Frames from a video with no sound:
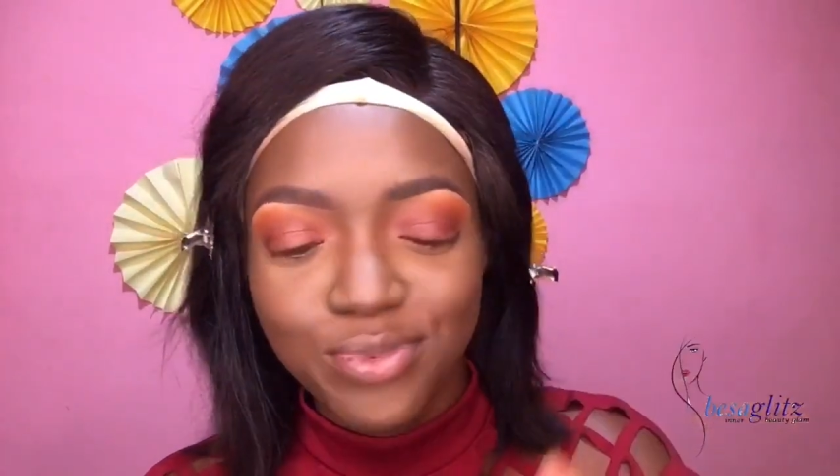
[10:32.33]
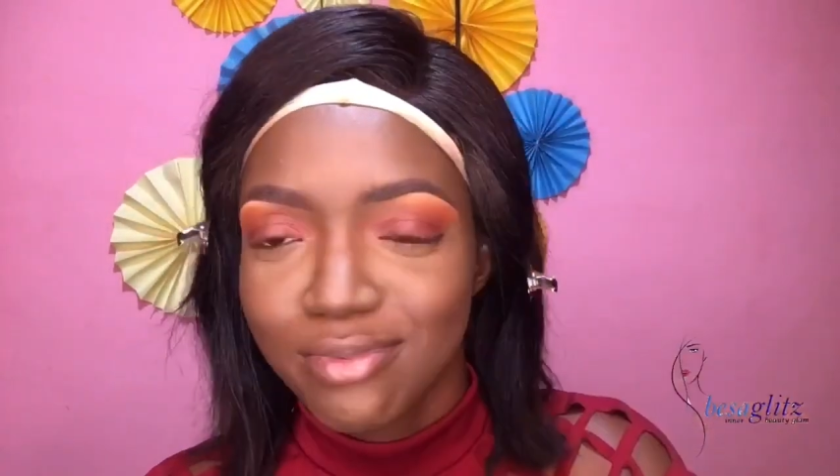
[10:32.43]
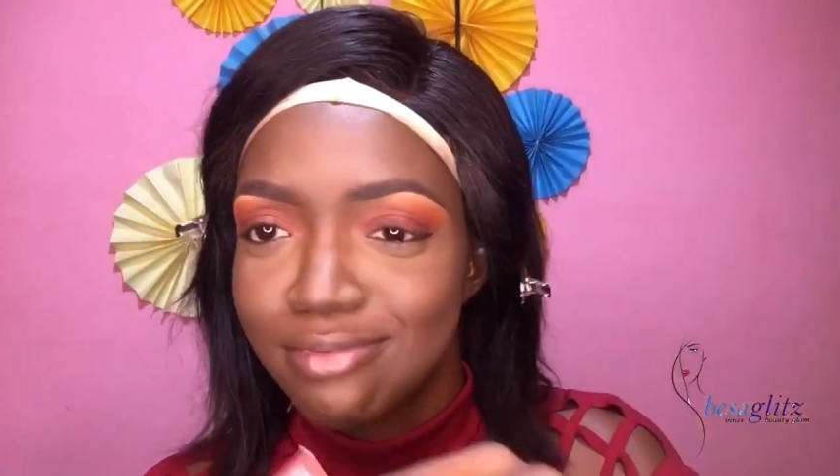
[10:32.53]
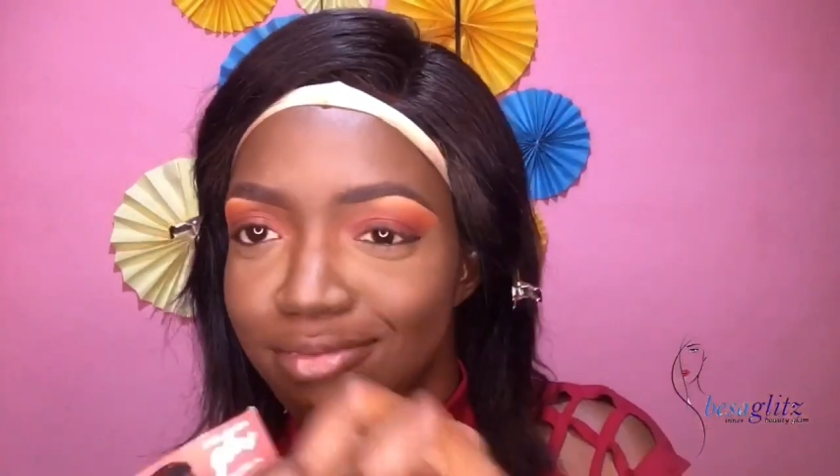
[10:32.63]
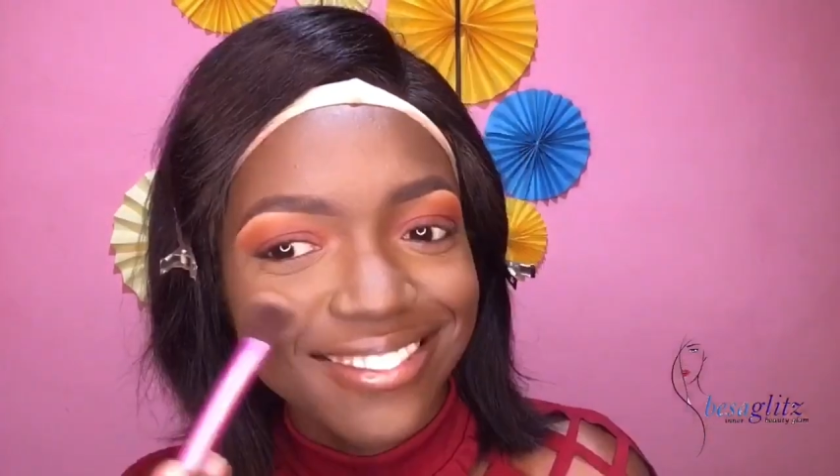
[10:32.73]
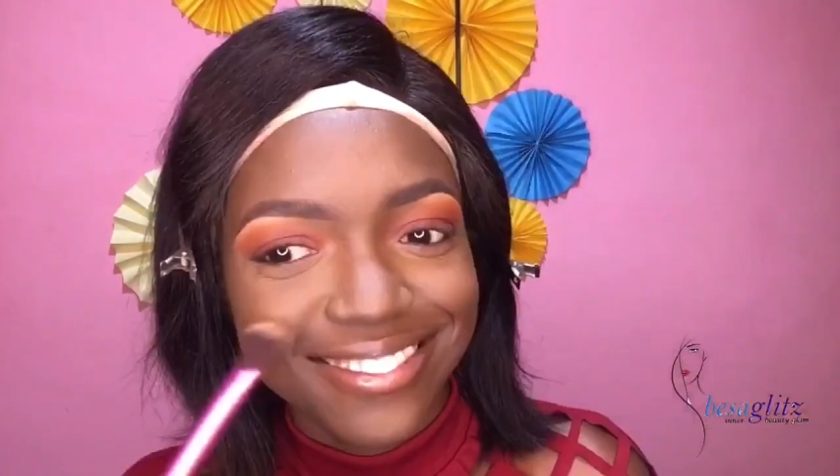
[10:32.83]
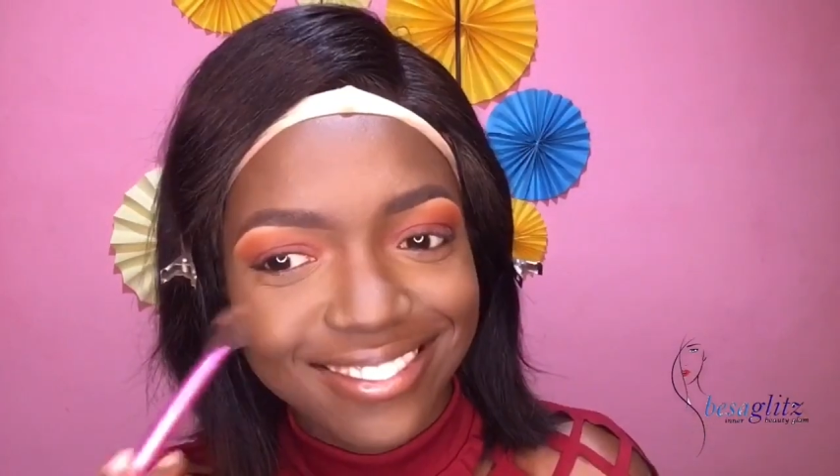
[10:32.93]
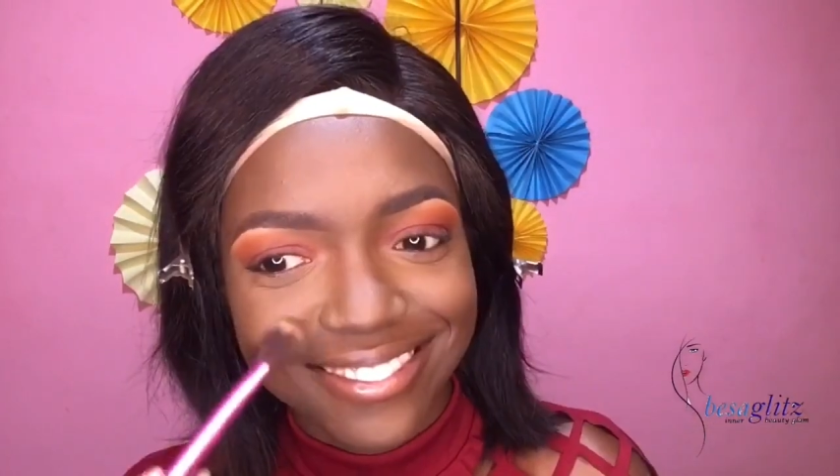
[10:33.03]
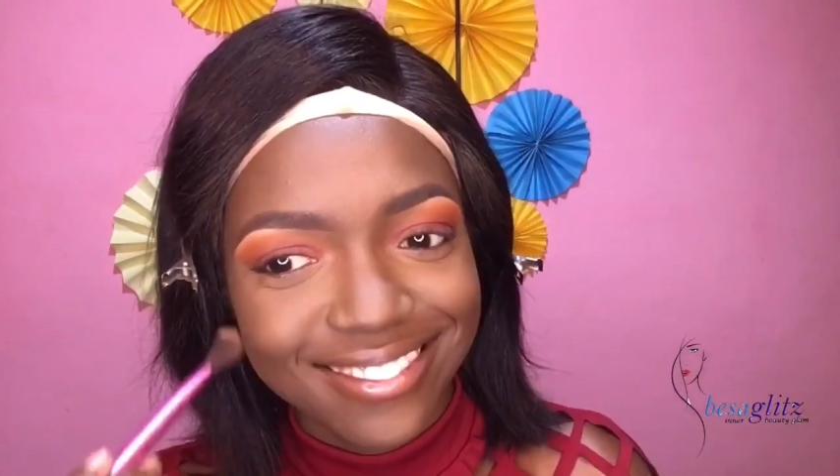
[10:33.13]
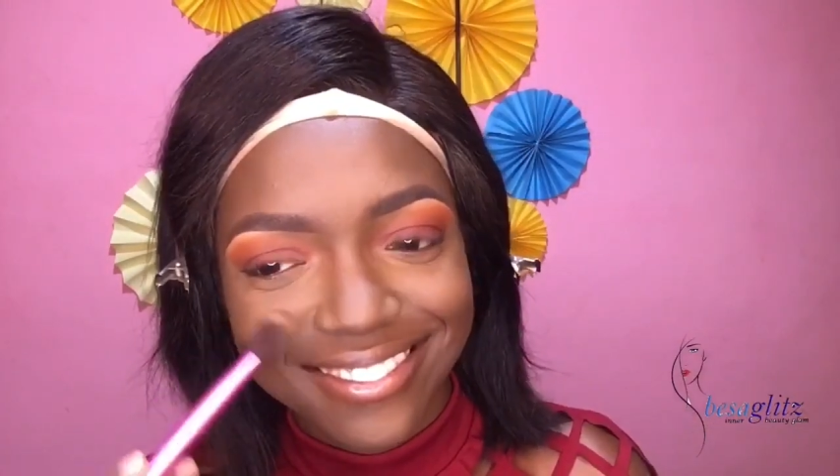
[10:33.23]

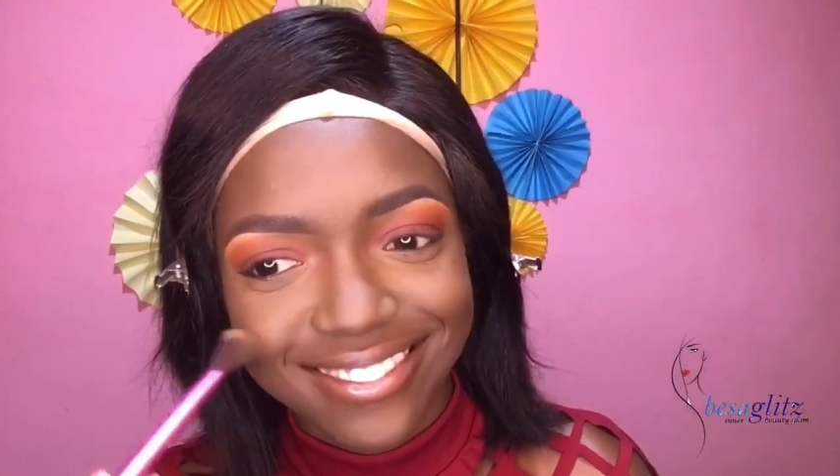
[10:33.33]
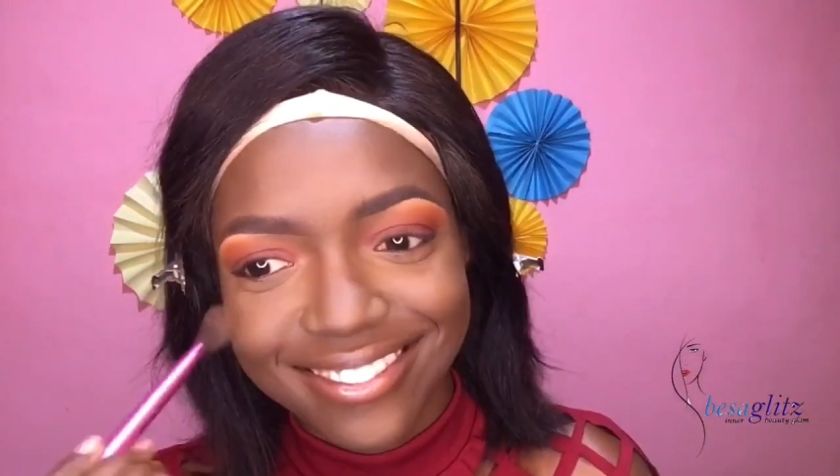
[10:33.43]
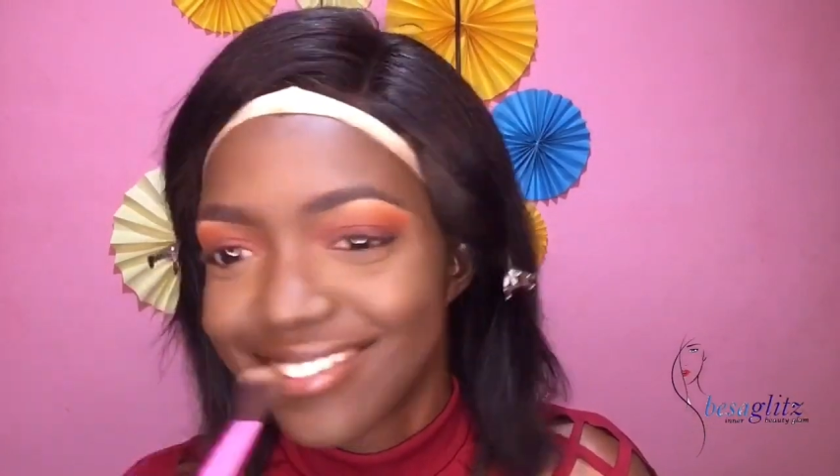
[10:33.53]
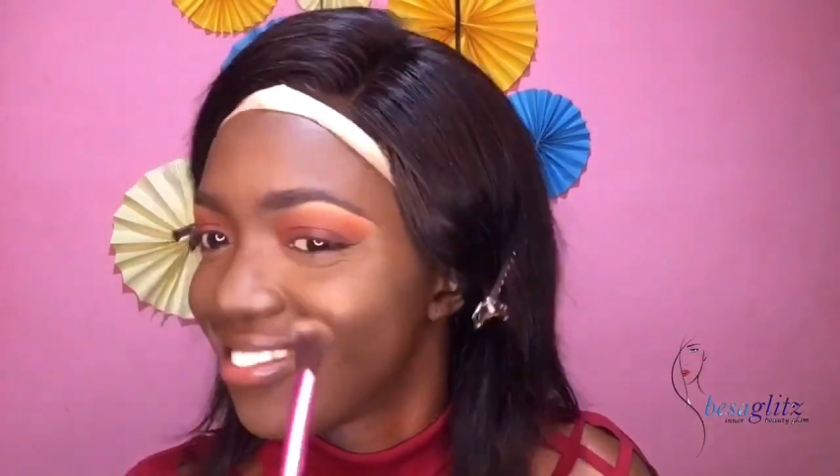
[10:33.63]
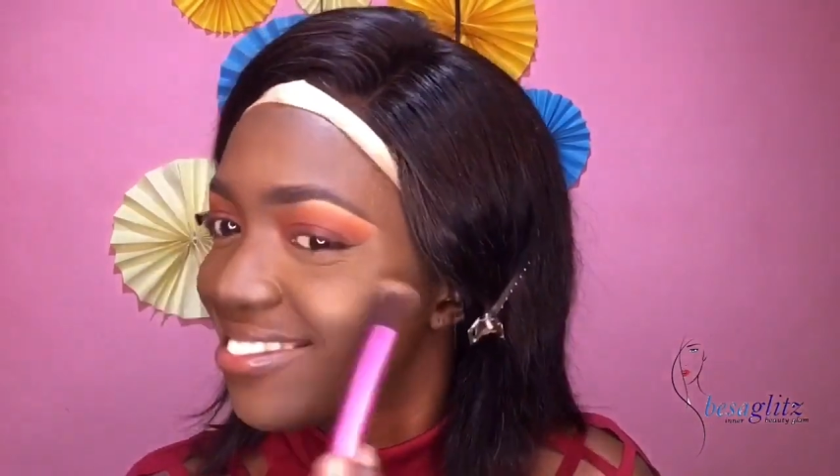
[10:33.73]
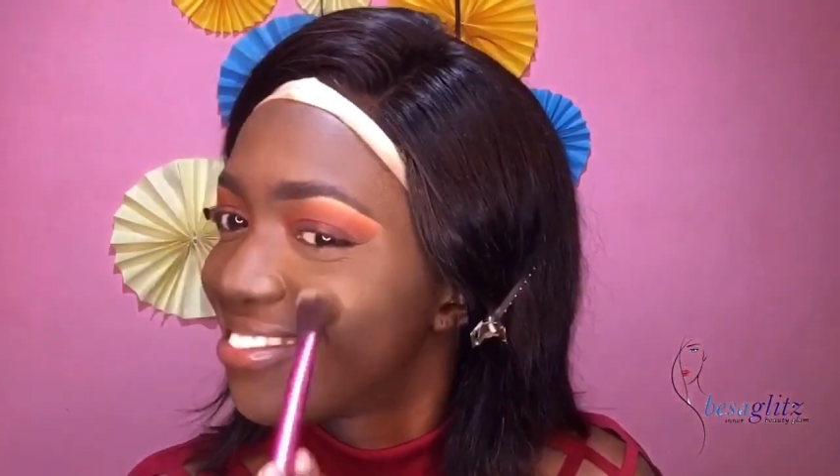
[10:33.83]
Melanin glow.